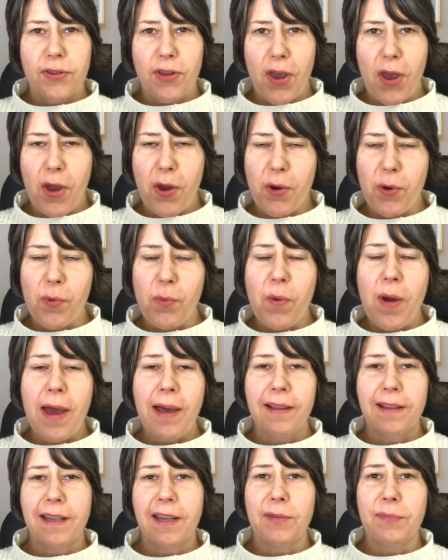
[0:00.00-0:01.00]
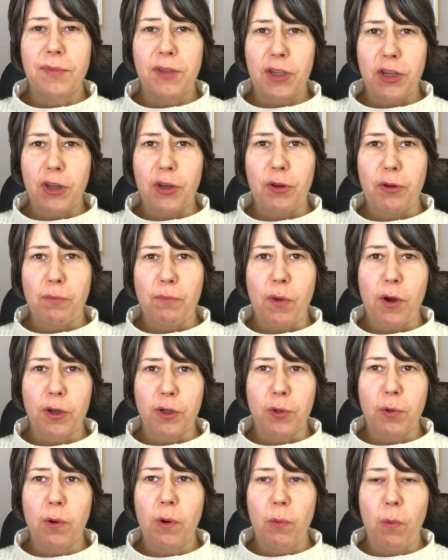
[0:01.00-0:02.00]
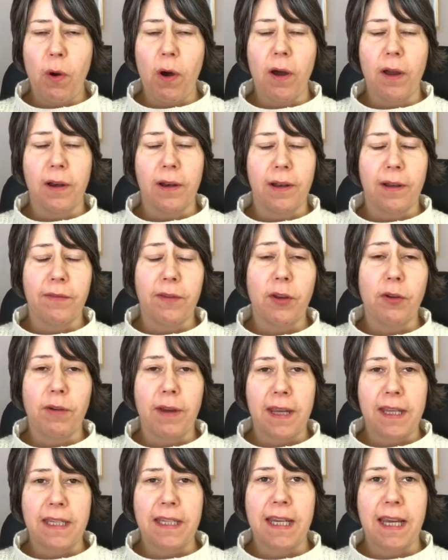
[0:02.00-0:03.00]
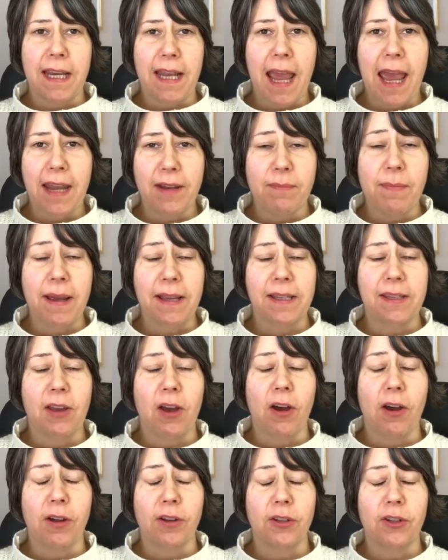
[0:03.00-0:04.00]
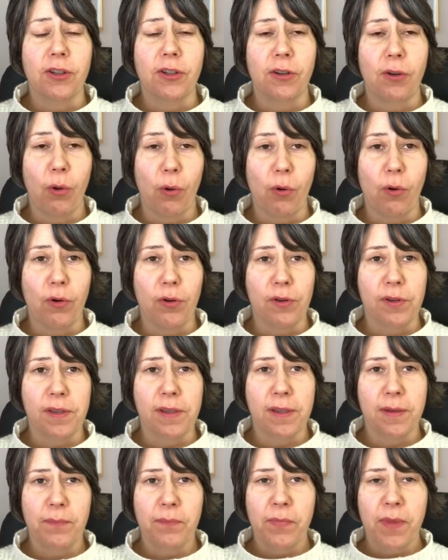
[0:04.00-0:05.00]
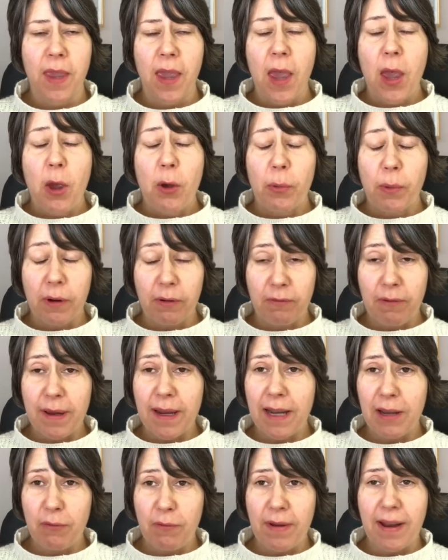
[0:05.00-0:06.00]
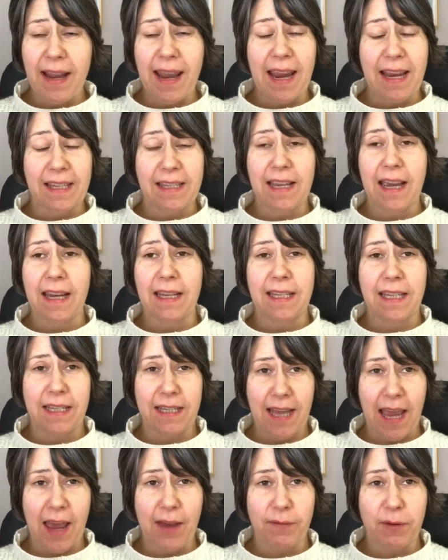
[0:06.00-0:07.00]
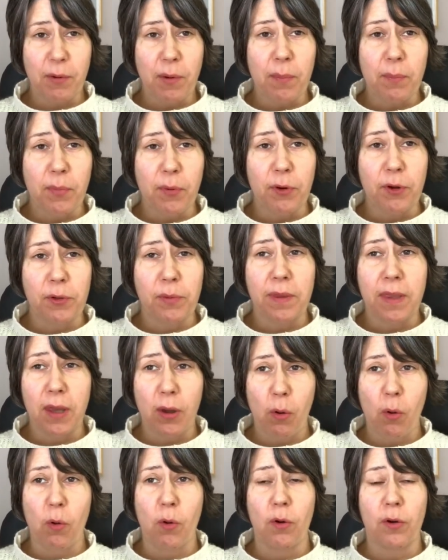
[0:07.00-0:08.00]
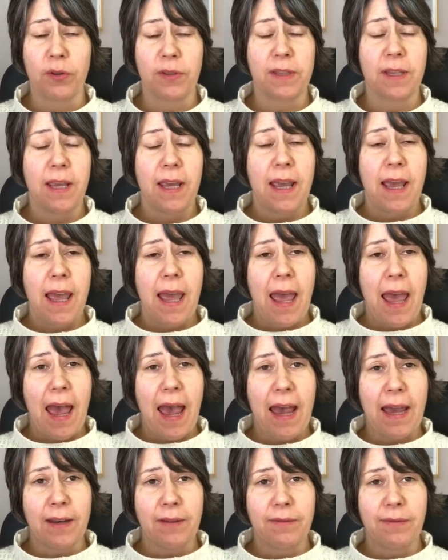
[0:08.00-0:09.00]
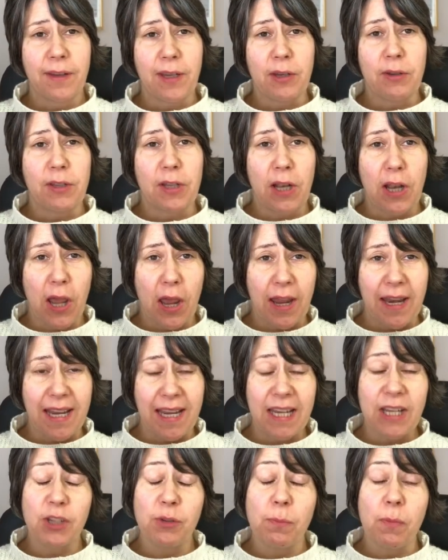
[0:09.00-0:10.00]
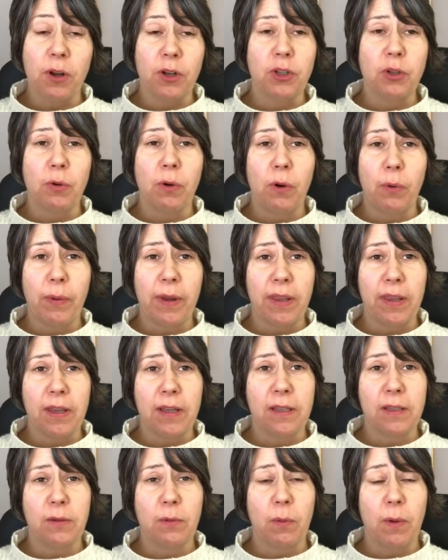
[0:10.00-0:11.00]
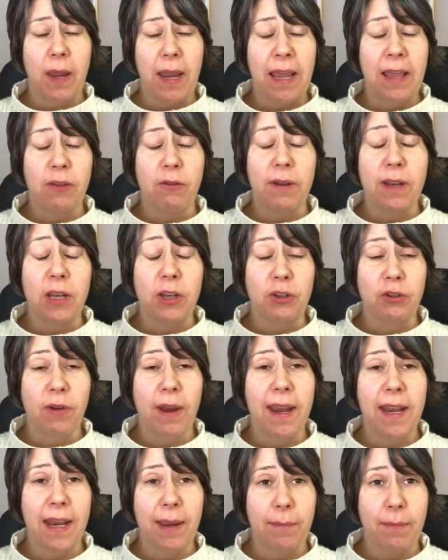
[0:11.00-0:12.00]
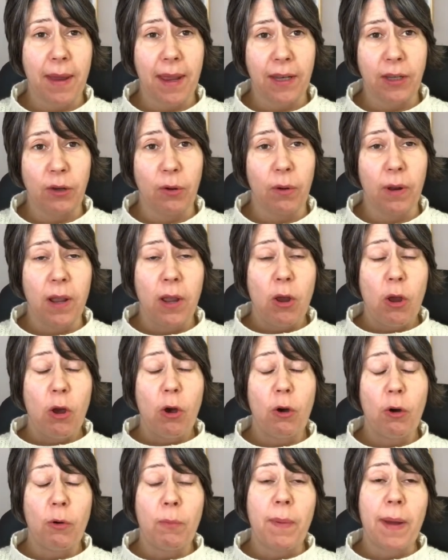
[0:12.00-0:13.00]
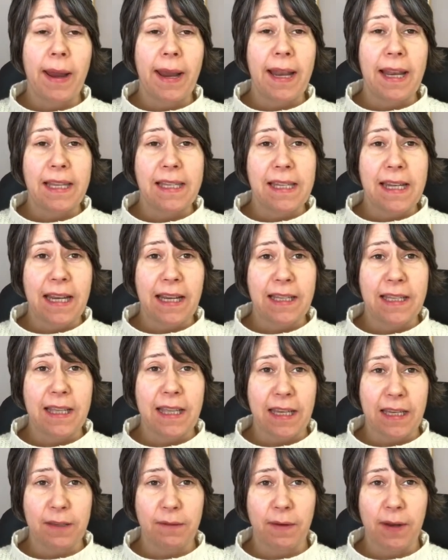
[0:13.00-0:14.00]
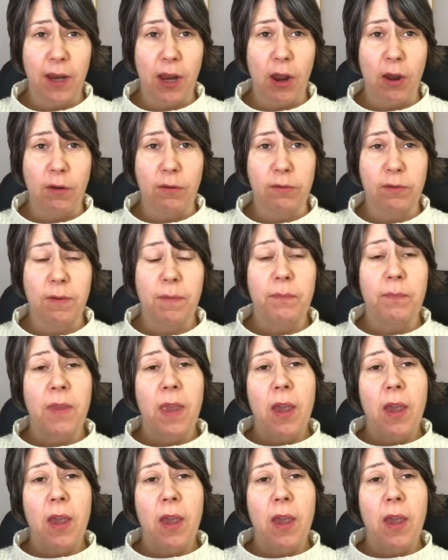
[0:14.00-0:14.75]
So, welcome to Module 1 of your Indian Head Massage course. We're really excited to have you on board with the course and for you to learn each module with us, either in your training manual or by listening to these videos.